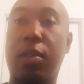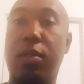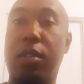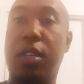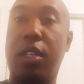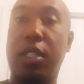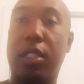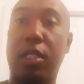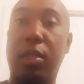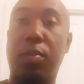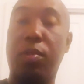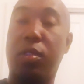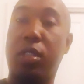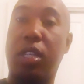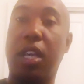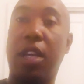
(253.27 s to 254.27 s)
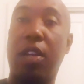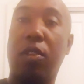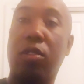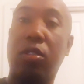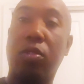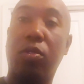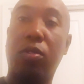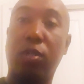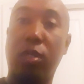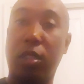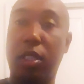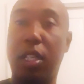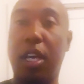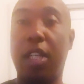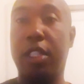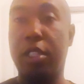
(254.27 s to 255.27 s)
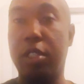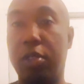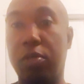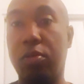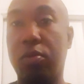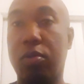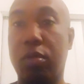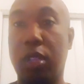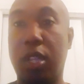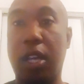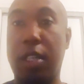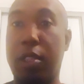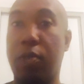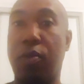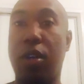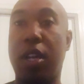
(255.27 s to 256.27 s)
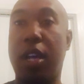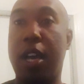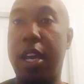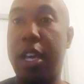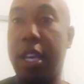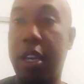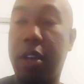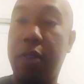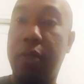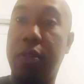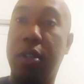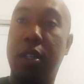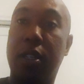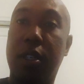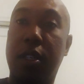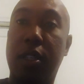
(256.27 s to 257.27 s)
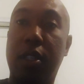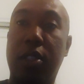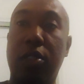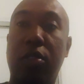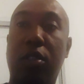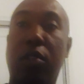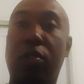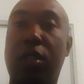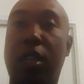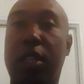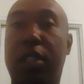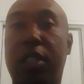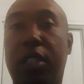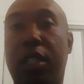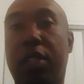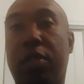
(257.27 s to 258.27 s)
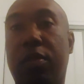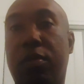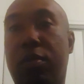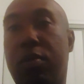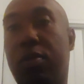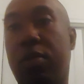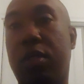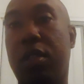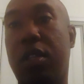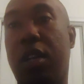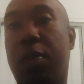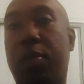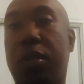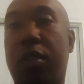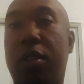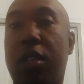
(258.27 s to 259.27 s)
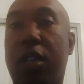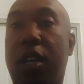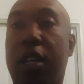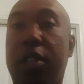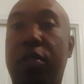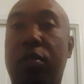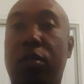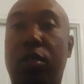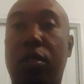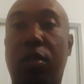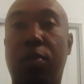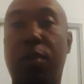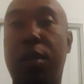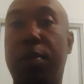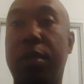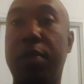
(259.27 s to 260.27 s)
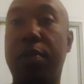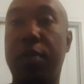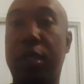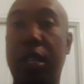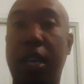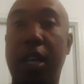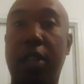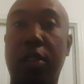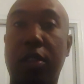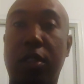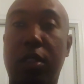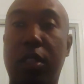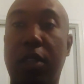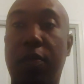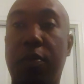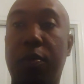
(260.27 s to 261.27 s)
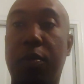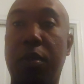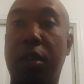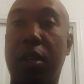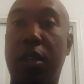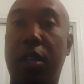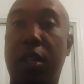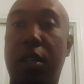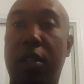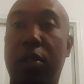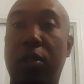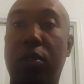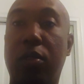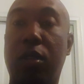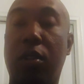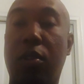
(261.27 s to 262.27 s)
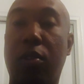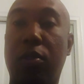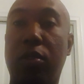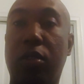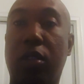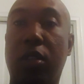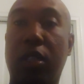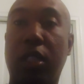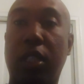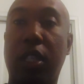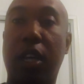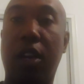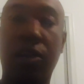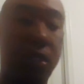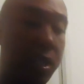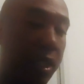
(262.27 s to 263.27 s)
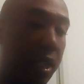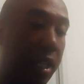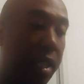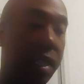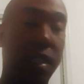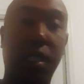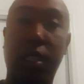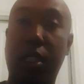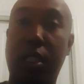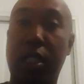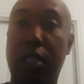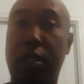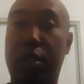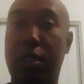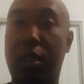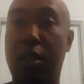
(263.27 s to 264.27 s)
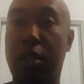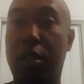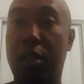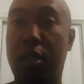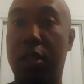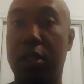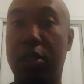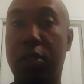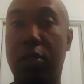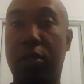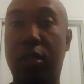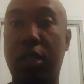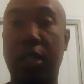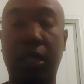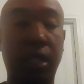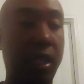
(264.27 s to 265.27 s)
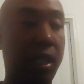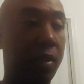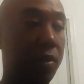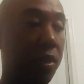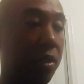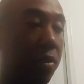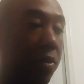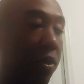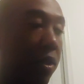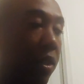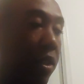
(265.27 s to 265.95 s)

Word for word: a simple scanner tool does not do, like the one I have. You know, you have to get up there in the hundreds or maybe even thousands if you know you're going to get all the data that this little thing gives you.